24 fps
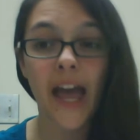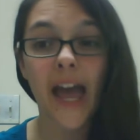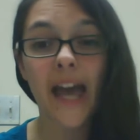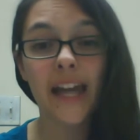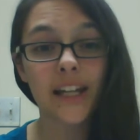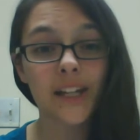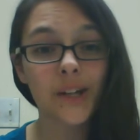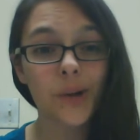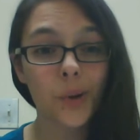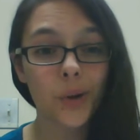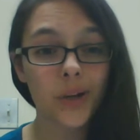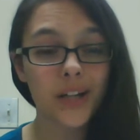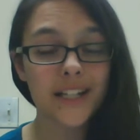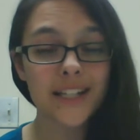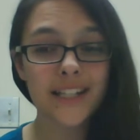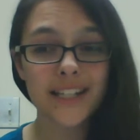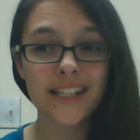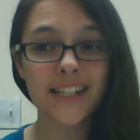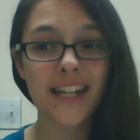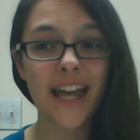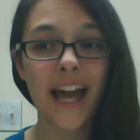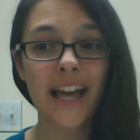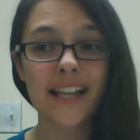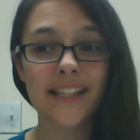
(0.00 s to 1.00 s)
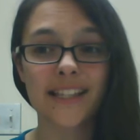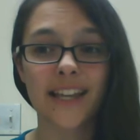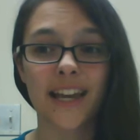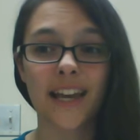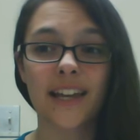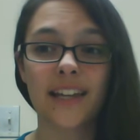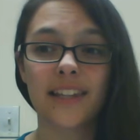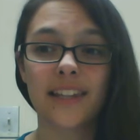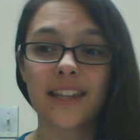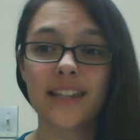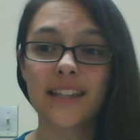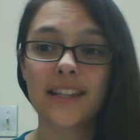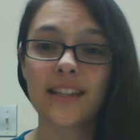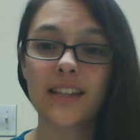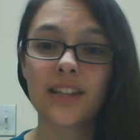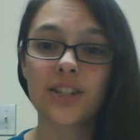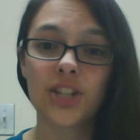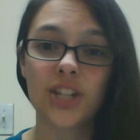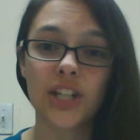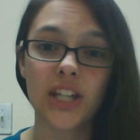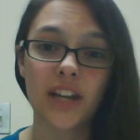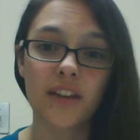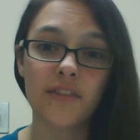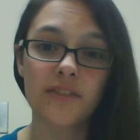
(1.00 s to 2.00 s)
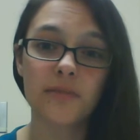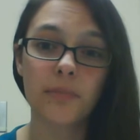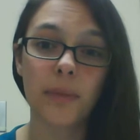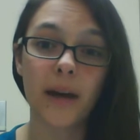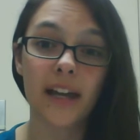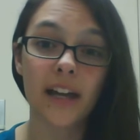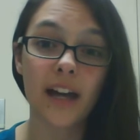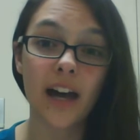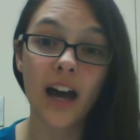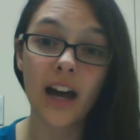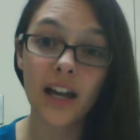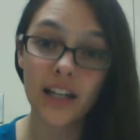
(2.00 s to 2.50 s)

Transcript: and according to NASA, this is achieved by